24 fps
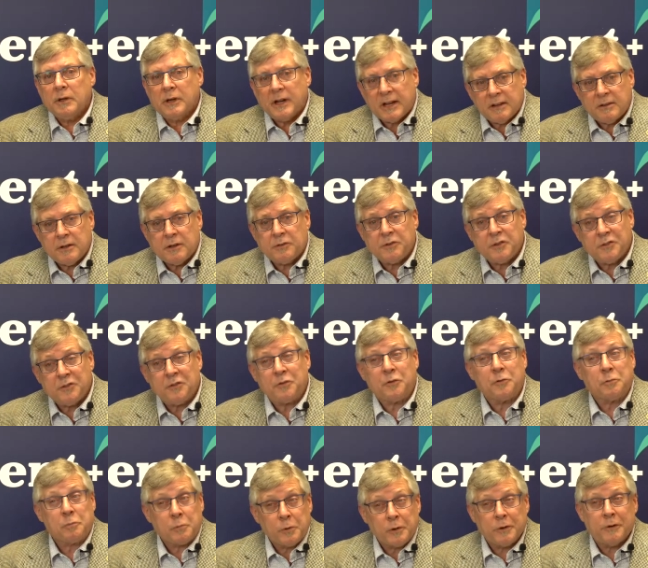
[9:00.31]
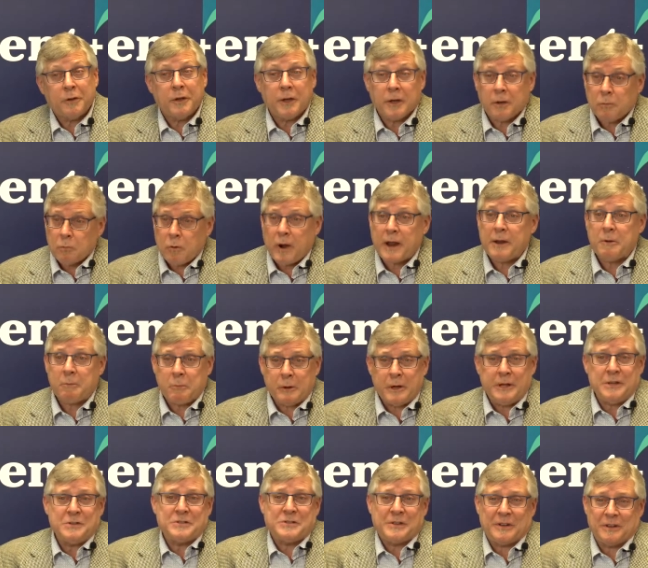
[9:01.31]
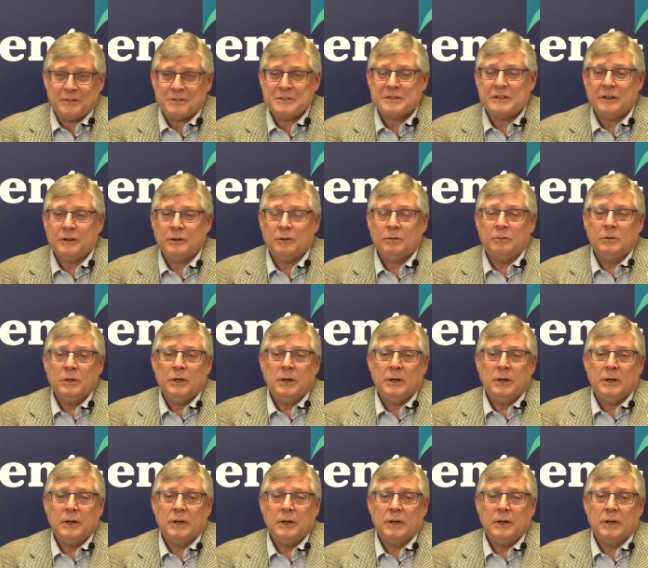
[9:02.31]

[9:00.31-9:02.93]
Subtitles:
I think this is really a right reason. So